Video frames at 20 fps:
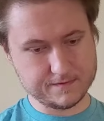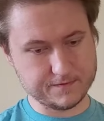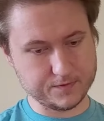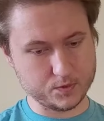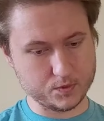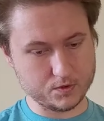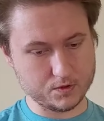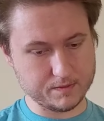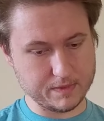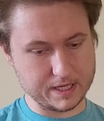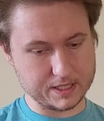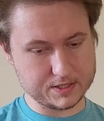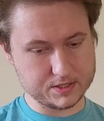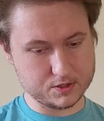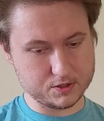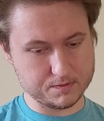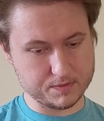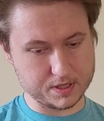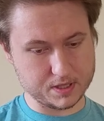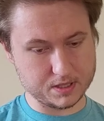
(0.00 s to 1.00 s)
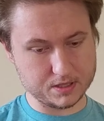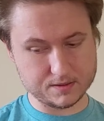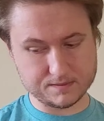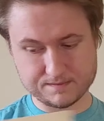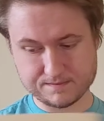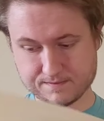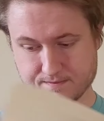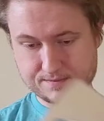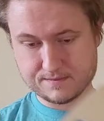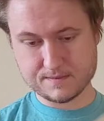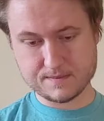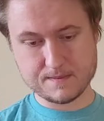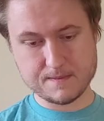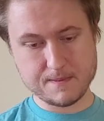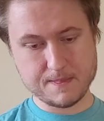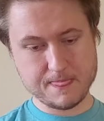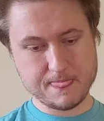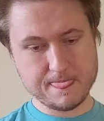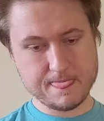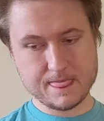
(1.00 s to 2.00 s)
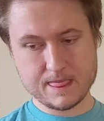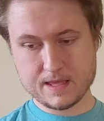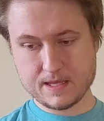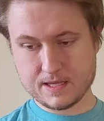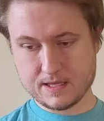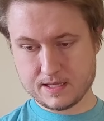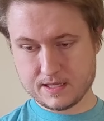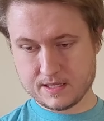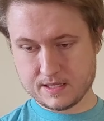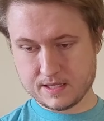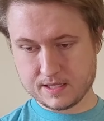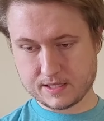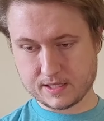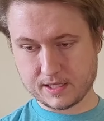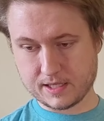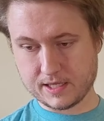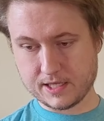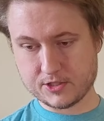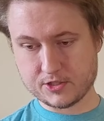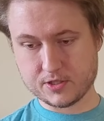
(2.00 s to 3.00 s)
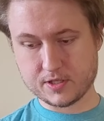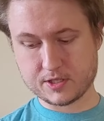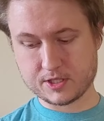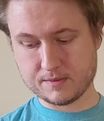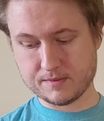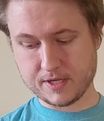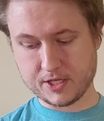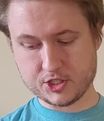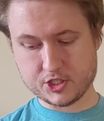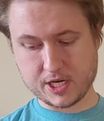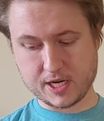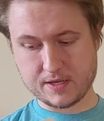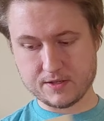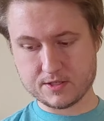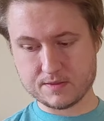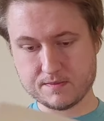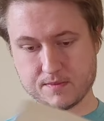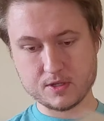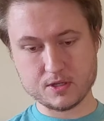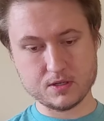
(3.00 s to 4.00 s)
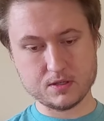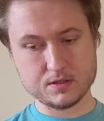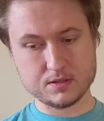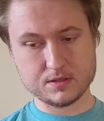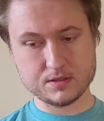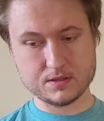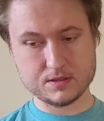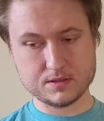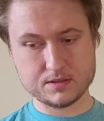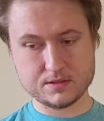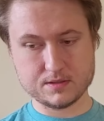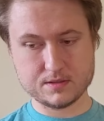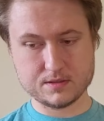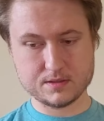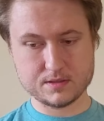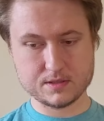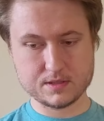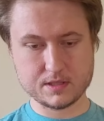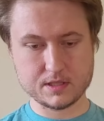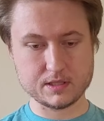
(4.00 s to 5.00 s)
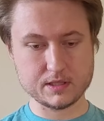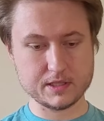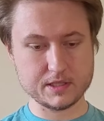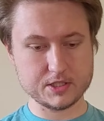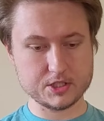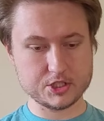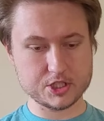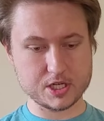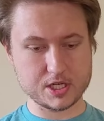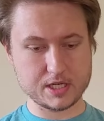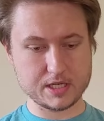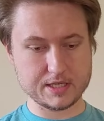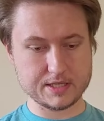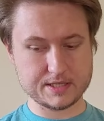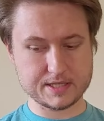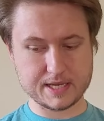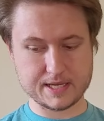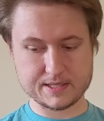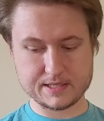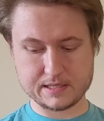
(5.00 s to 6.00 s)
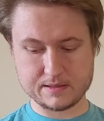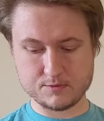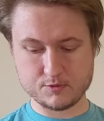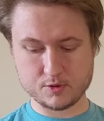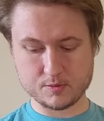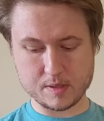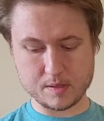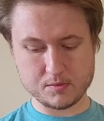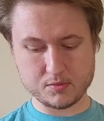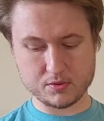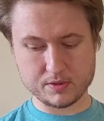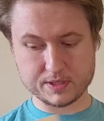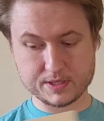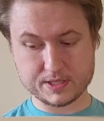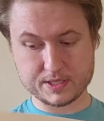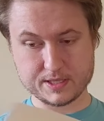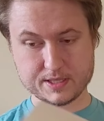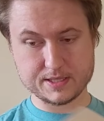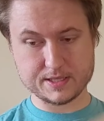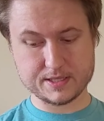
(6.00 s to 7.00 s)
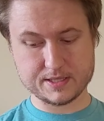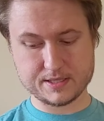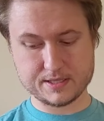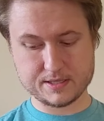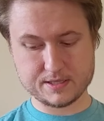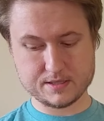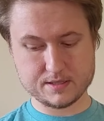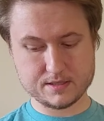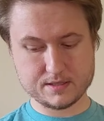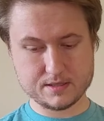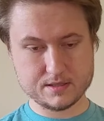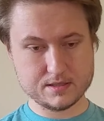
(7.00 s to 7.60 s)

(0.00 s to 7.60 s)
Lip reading: foreword by Sir Paul. It's got an introduction by Giles Martin. Glenn Johns has some remembrances.